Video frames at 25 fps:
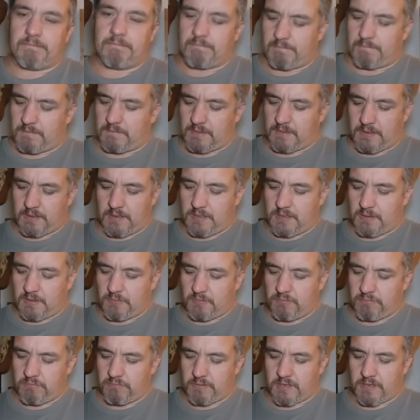
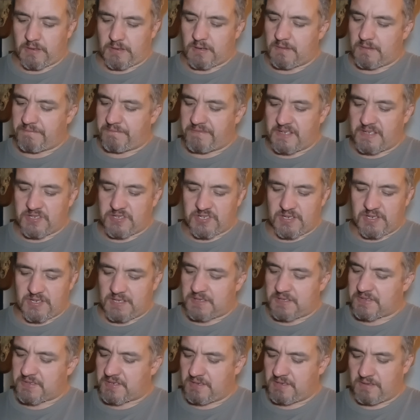you're gonna fish
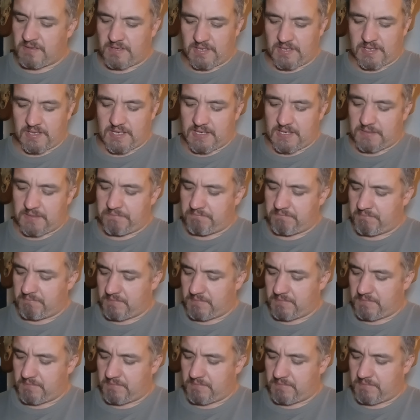this again